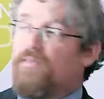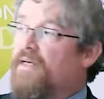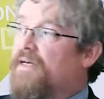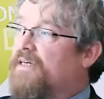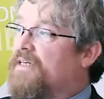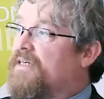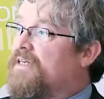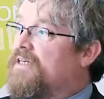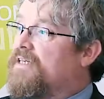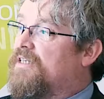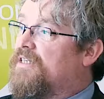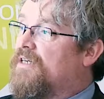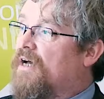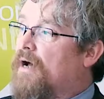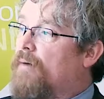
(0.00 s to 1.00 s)
It
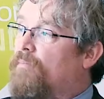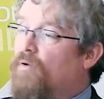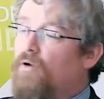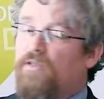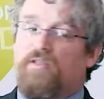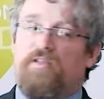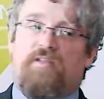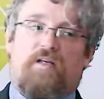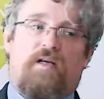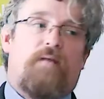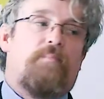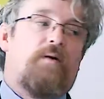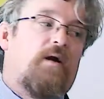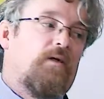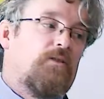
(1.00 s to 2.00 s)
is a multi-scale
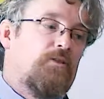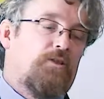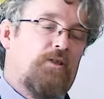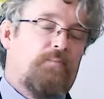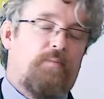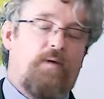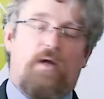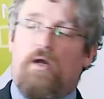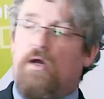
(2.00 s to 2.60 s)
partnership